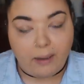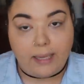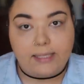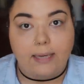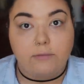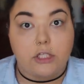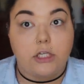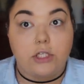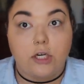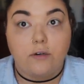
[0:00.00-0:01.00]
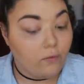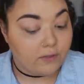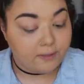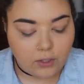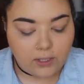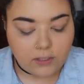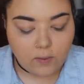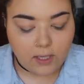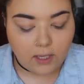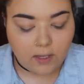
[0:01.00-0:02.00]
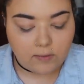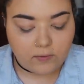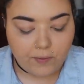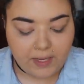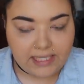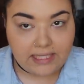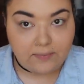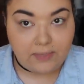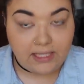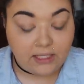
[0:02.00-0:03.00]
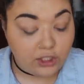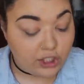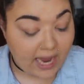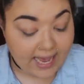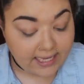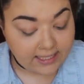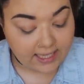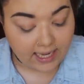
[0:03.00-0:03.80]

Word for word: but I'm just gonna start over. So this one comes from It's Me, Jess,